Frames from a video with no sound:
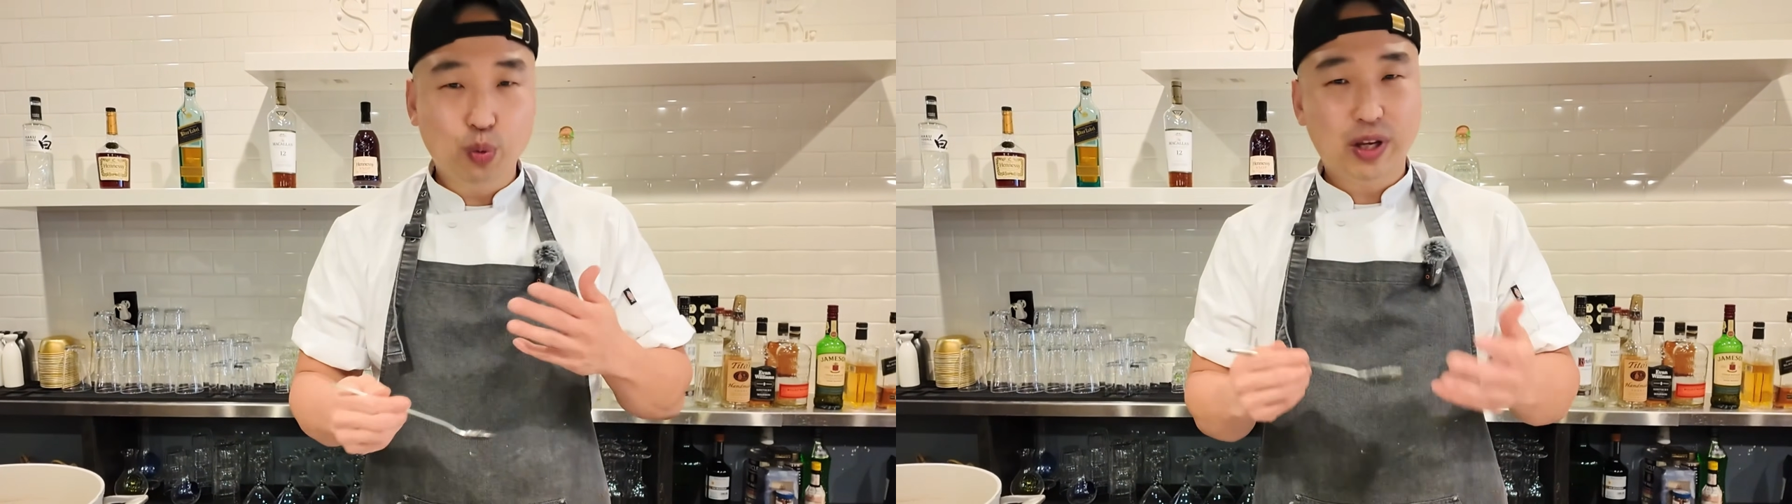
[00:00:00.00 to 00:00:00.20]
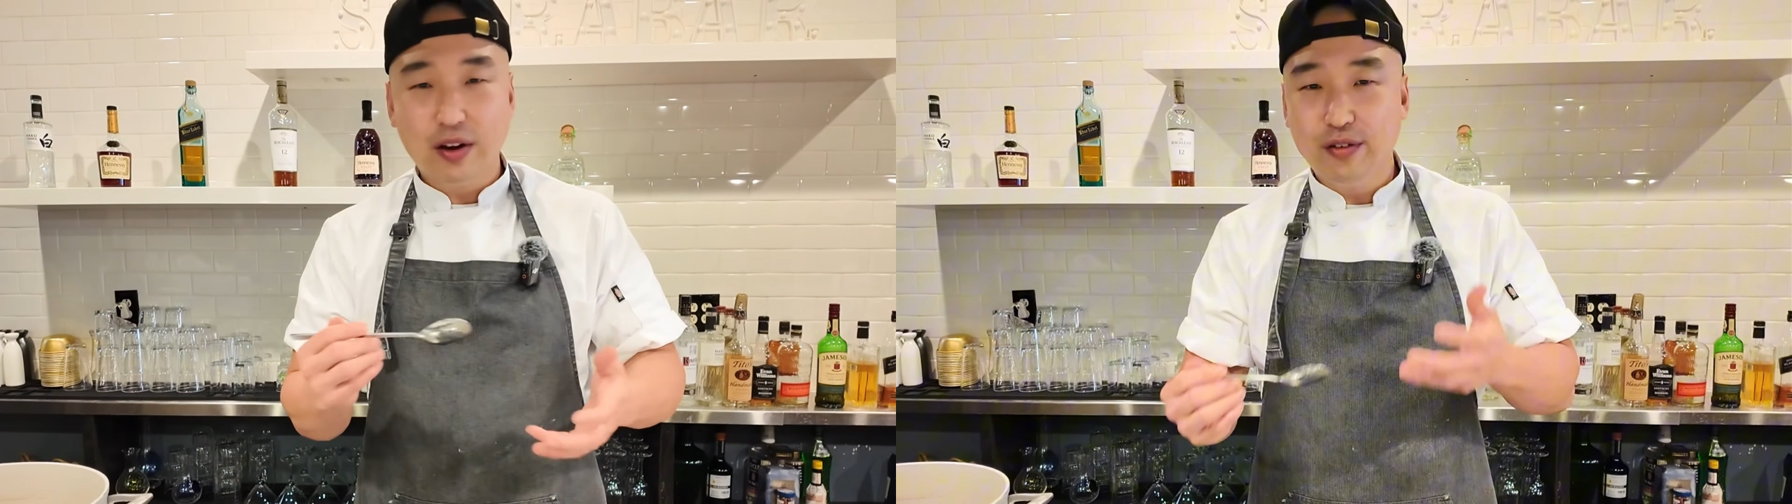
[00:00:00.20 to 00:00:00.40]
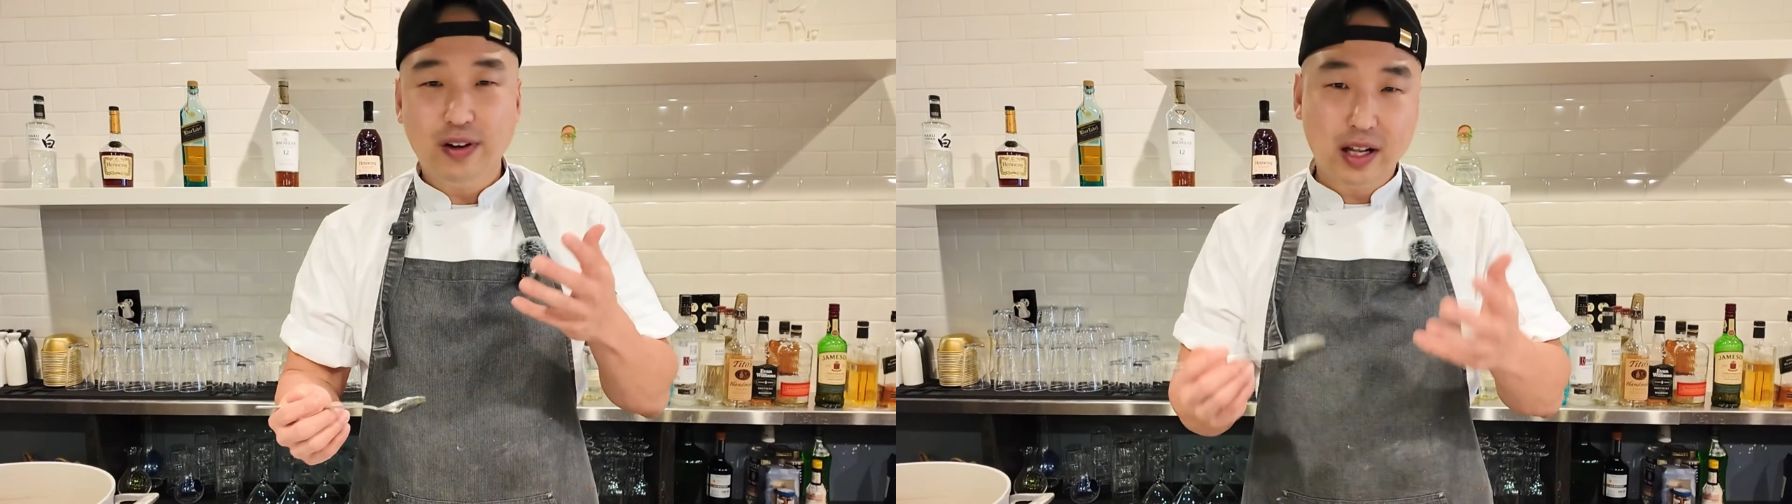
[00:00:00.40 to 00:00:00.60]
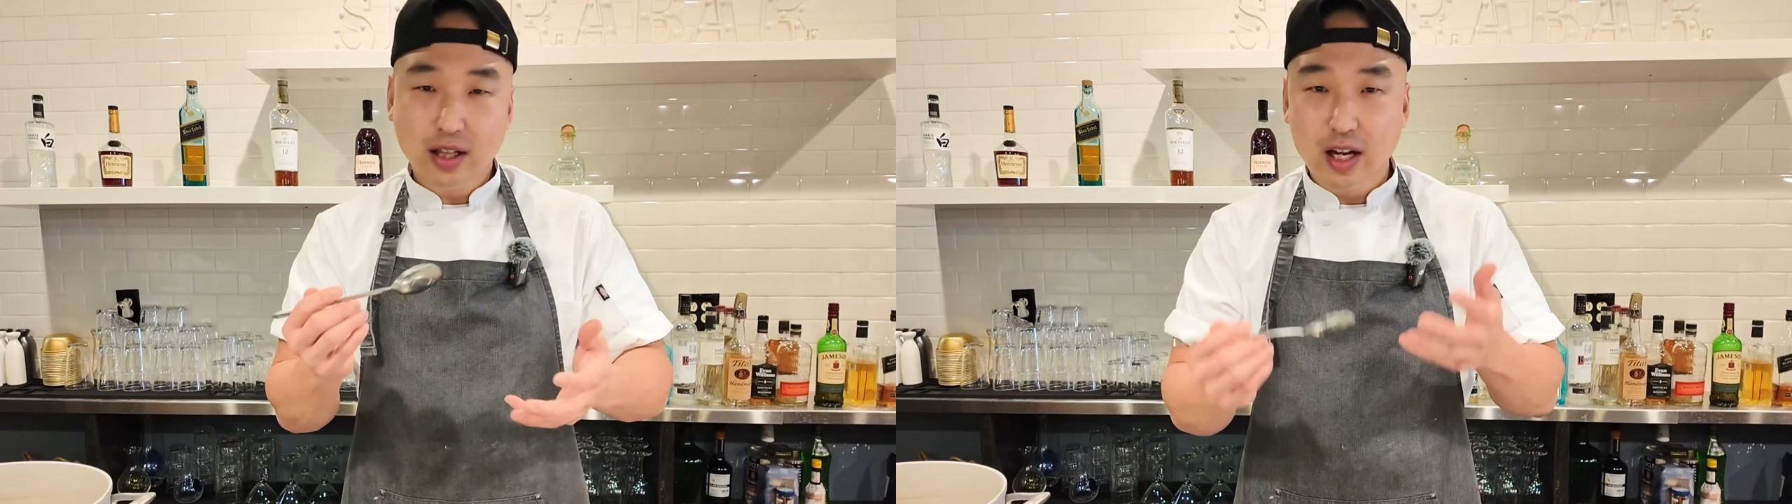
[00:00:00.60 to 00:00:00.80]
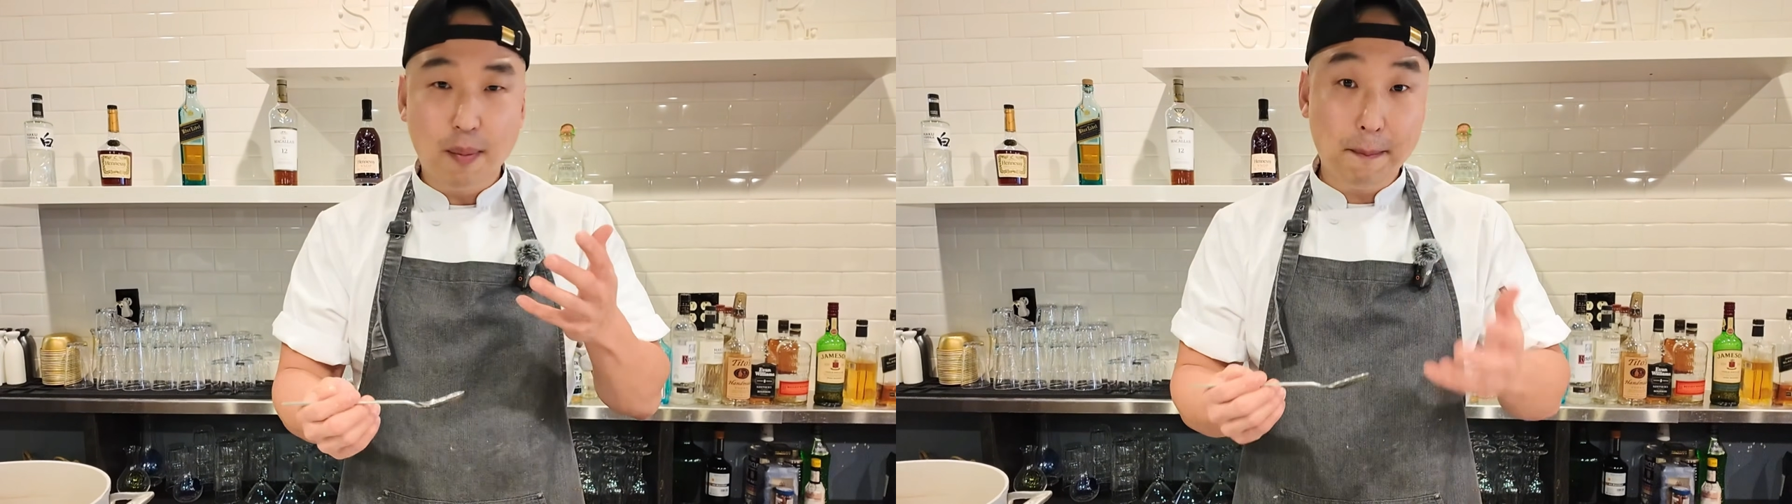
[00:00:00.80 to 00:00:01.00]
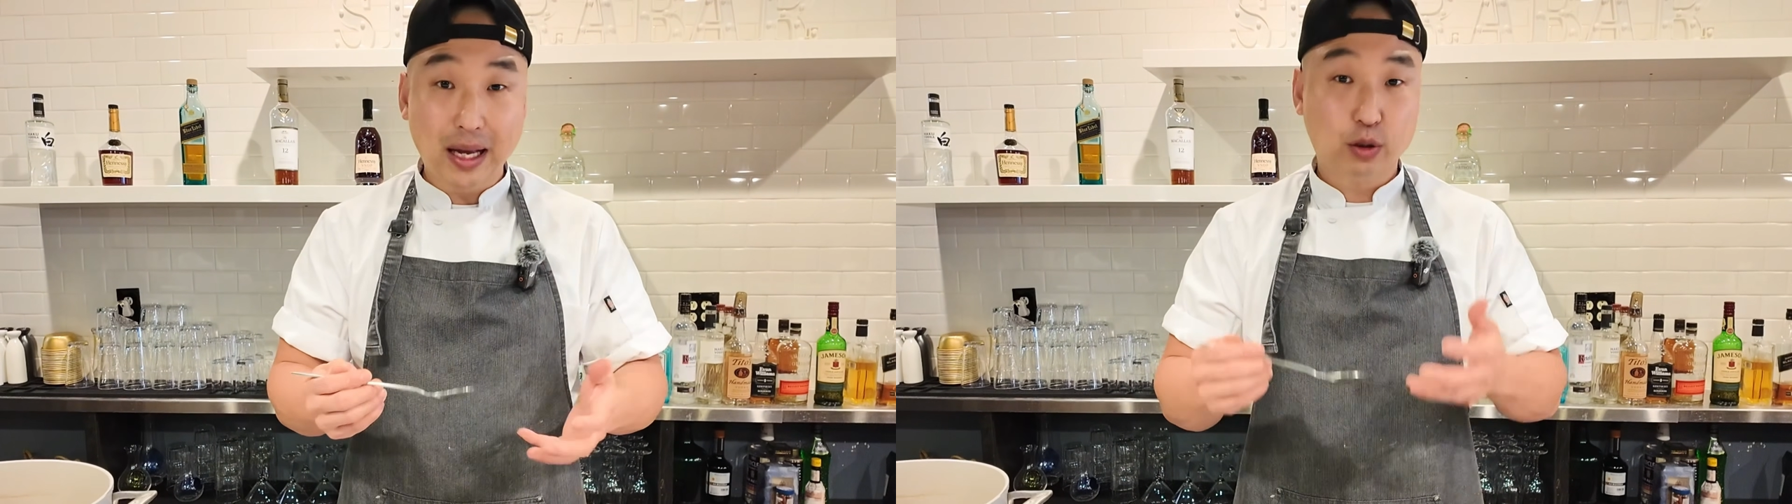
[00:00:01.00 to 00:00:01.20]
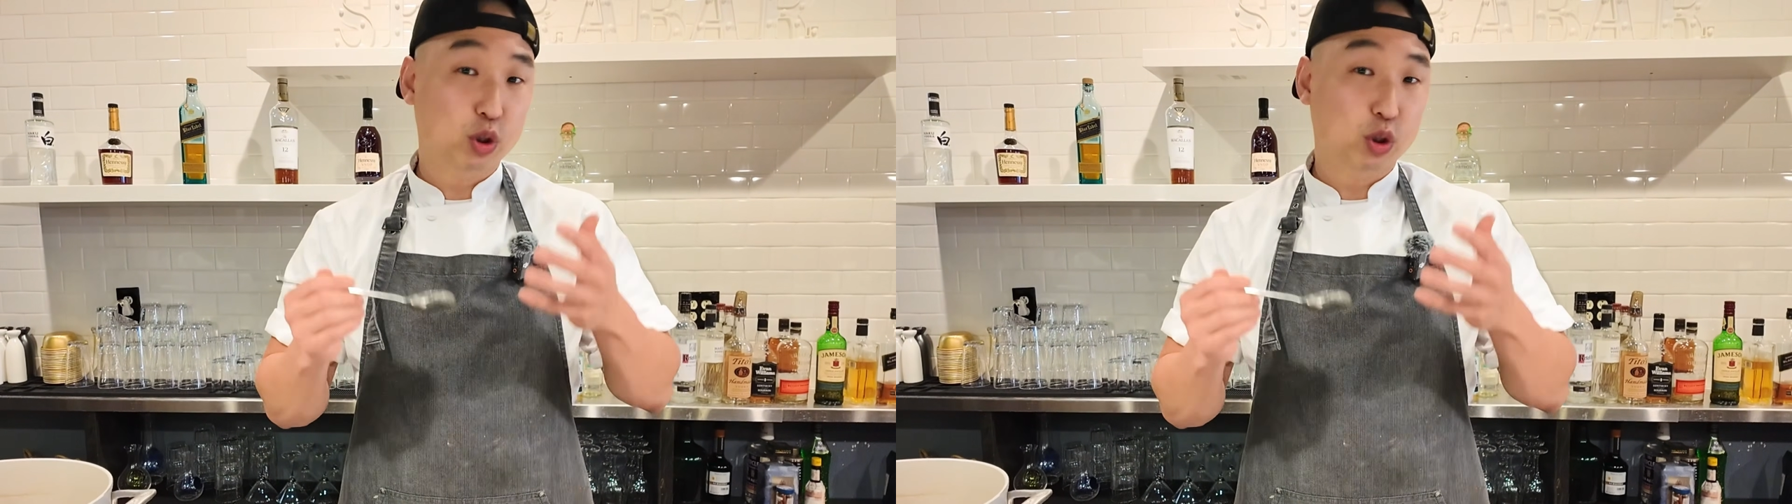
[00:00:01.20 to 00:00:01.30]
we gave it a little mix